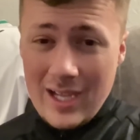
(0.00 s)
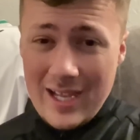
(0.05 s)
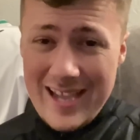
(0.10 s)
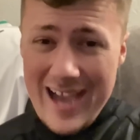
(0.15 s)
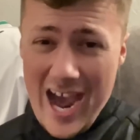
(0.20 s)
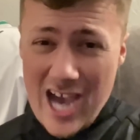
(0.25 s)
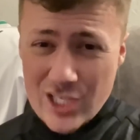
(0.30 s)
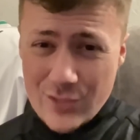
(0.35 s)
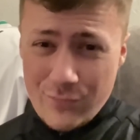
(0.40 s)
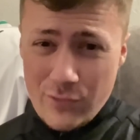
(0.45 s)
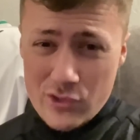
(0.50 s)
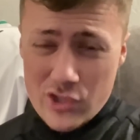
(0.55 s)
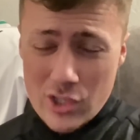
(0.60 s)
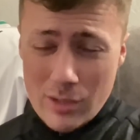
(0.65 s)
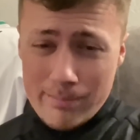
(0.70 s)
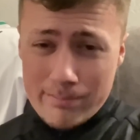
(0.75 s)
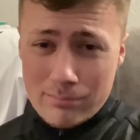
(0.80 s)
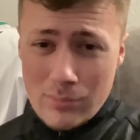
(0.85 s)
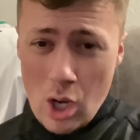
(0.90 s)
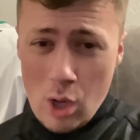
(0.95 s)
As for
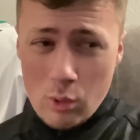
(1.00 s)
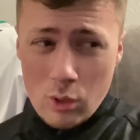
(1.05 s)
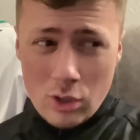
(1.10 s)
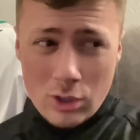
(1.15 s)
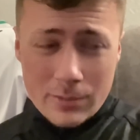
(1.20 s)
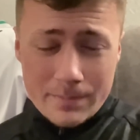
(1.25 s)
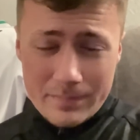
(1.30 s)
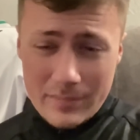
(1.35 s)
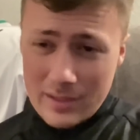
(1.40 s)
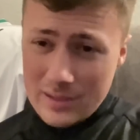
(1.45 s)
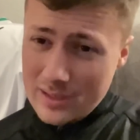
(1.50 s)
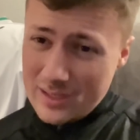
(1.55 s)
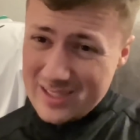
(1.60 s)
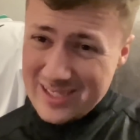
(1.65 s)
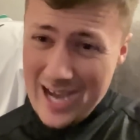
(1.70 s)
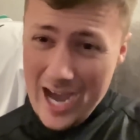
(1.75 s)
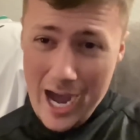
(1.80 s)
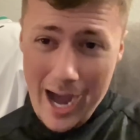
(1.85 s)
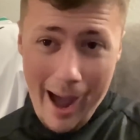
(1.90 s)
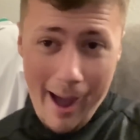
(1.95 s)
tomorrow,
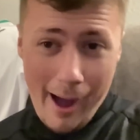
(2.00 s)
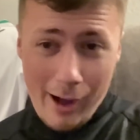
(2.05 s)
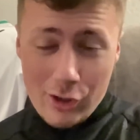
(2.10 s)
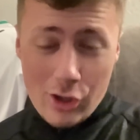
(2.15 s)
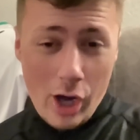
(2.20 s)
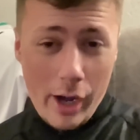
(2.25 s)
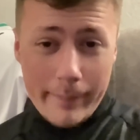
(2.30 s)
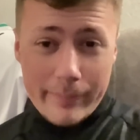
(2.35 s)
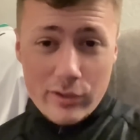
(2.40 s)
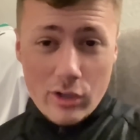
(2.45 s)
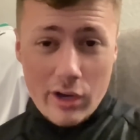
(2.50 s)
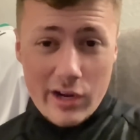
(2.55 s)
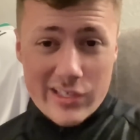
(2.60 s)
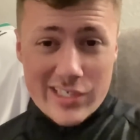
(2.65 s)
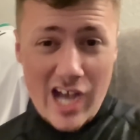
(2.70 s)
I gotta be honest,